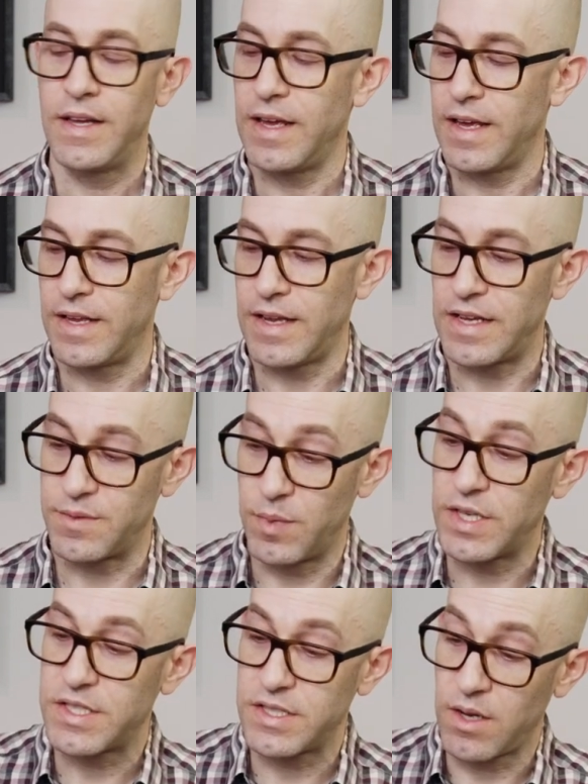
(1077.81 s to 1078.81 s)
and as
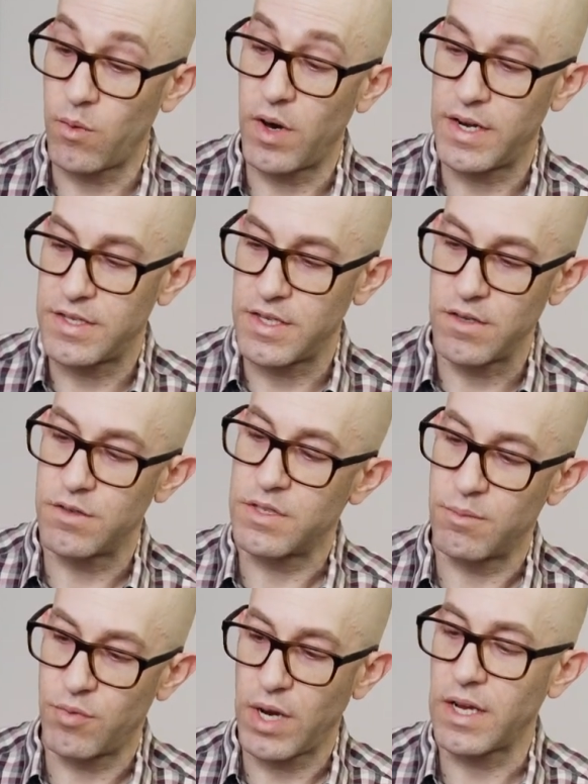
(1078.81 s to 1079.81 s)
much as I wanted to use
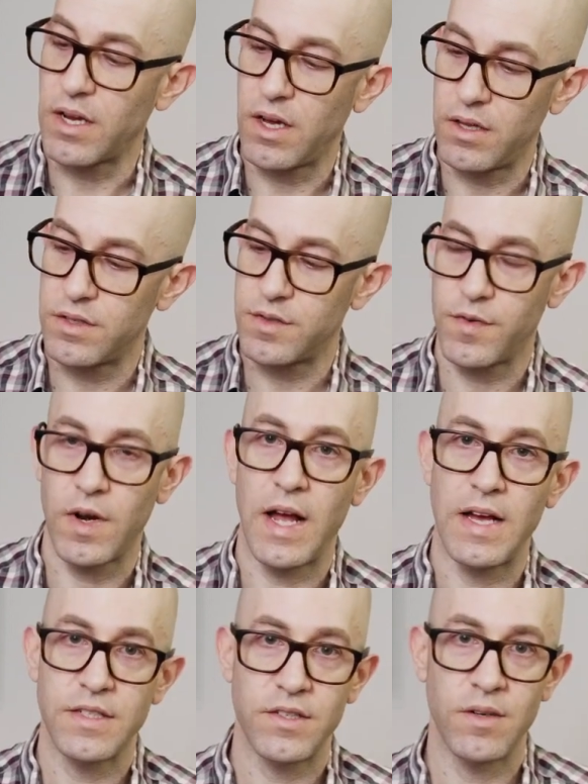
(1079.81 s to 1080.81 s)
some bright colors for
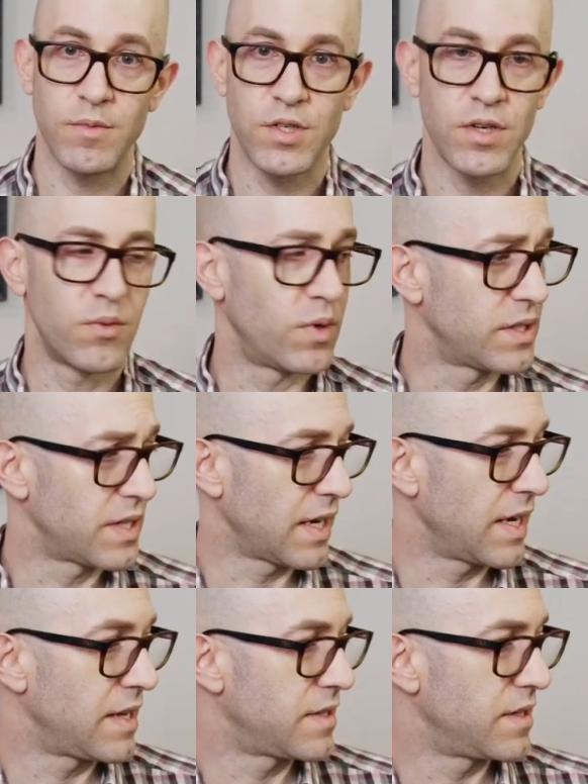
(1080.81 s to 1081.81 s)
Haster, I'm sure once I
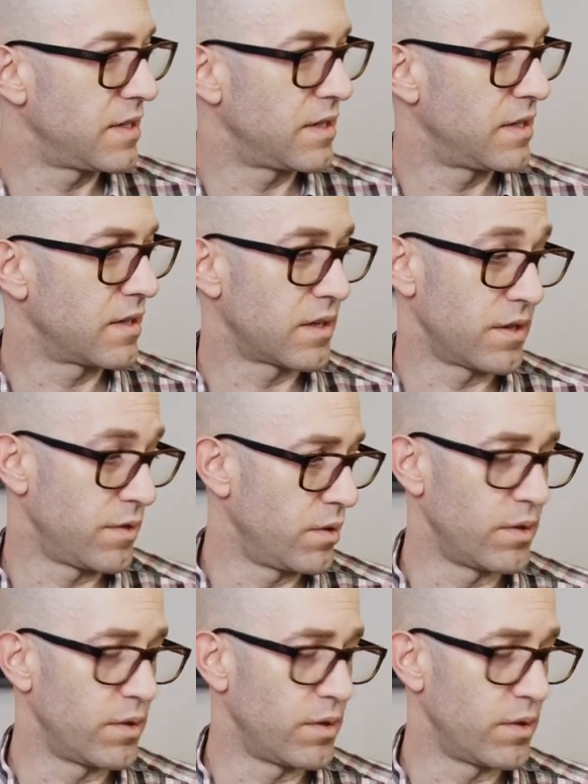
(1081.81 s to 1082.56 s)
get to Cthulhu